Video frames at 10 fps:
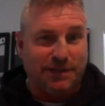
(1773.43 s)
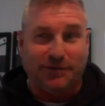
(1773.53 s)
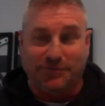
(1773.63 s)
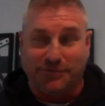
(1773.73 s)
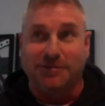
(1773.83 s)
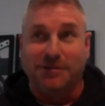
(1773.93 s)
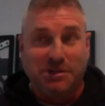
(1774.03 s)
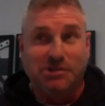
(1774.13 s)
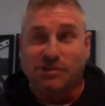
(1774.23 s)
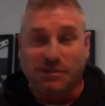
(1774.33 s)
and I thought,
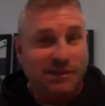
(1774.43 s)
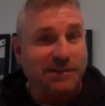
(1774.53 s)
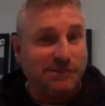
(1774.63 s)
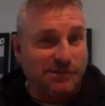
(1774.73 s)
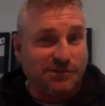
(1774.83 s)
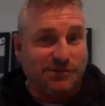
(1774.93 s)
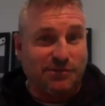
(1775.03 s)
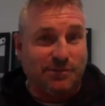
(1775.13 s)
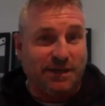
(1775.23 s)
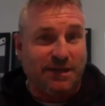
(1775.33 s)
geez, that doesn't look
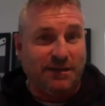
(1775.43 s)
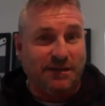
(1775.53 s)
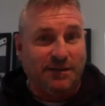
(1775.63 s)
too bad.